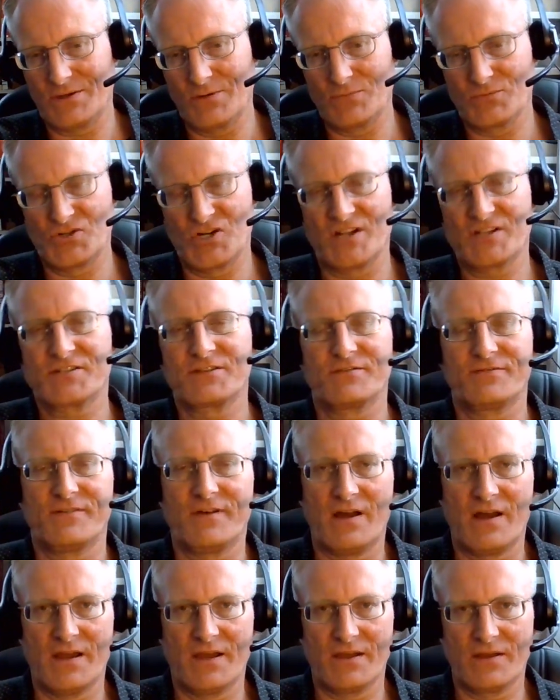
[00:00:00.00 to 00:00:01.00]

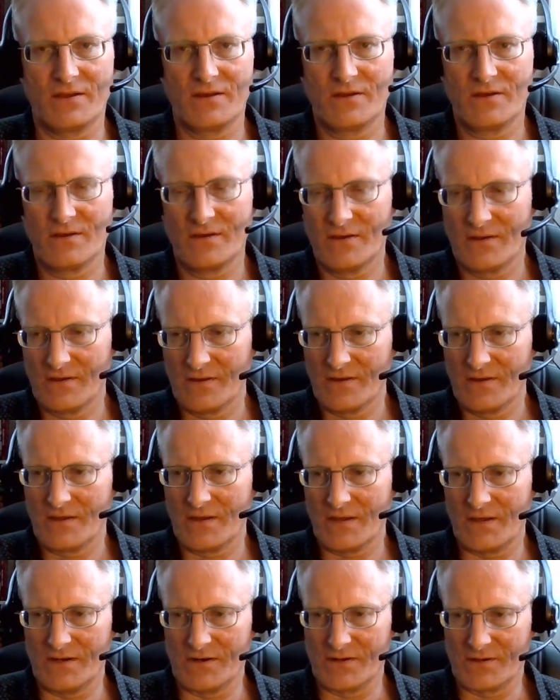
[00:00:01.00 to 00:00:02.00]
justify
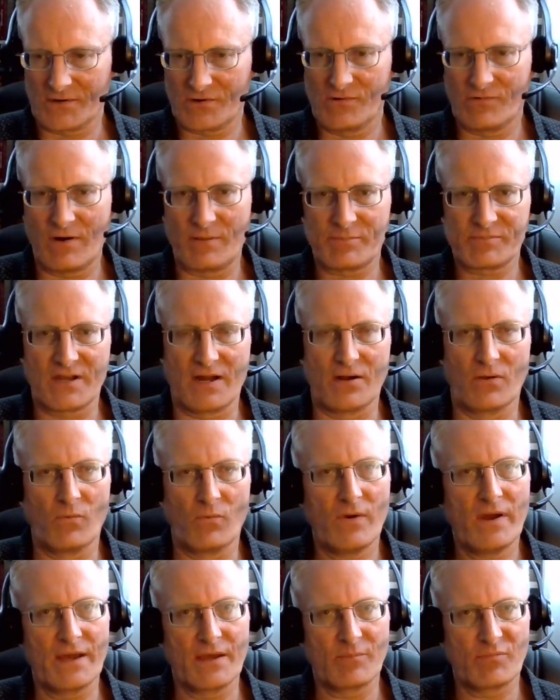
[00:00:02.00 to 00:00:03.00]
in a corrupt kind of
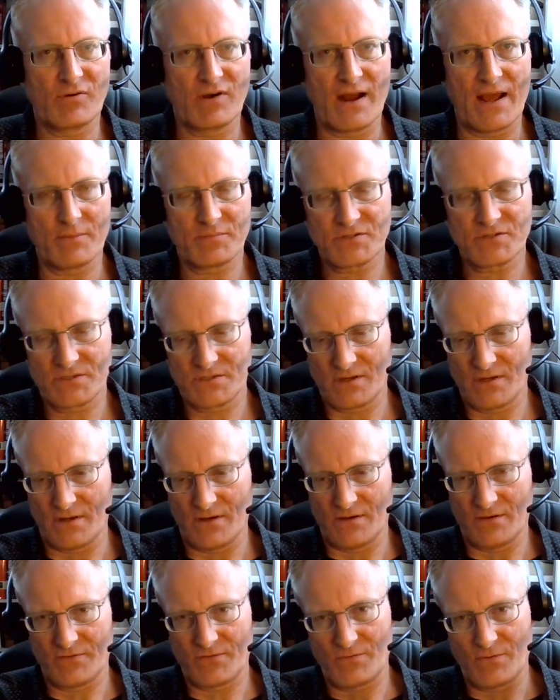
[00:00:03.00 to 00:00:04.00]
way, perhaps
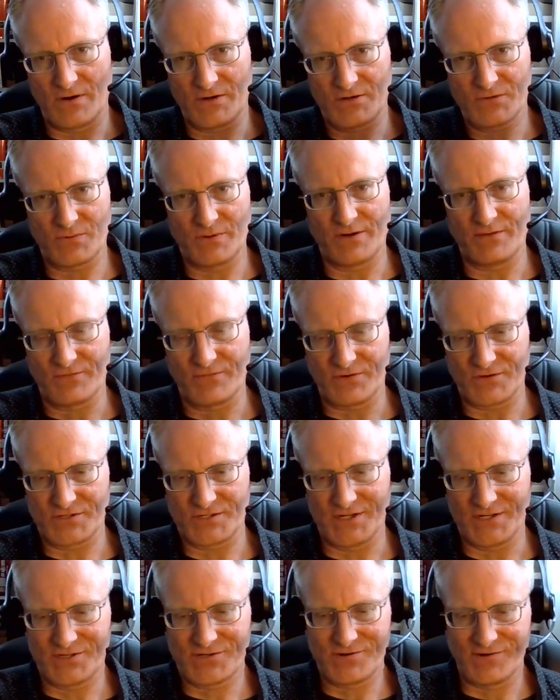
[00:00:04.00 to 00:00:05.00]
through our 21st
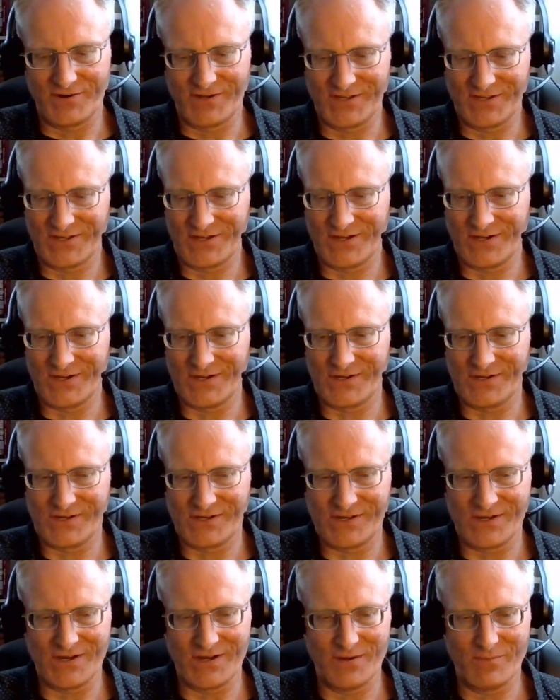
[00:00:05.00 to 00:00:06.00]
century
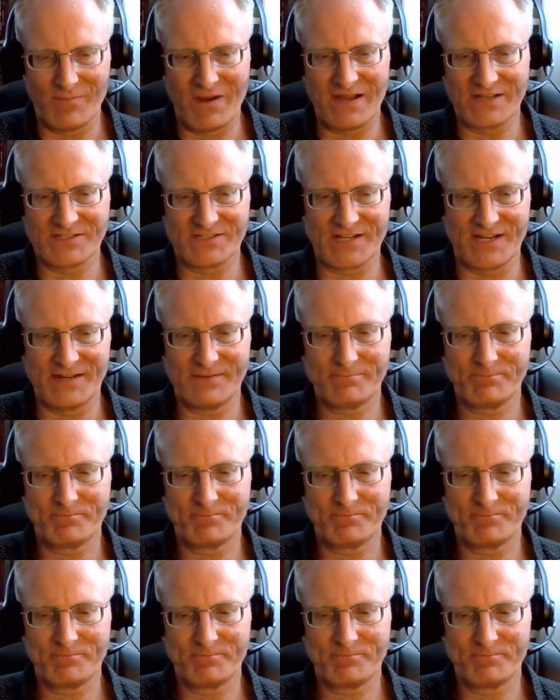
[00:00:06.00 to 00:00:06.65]
mindset,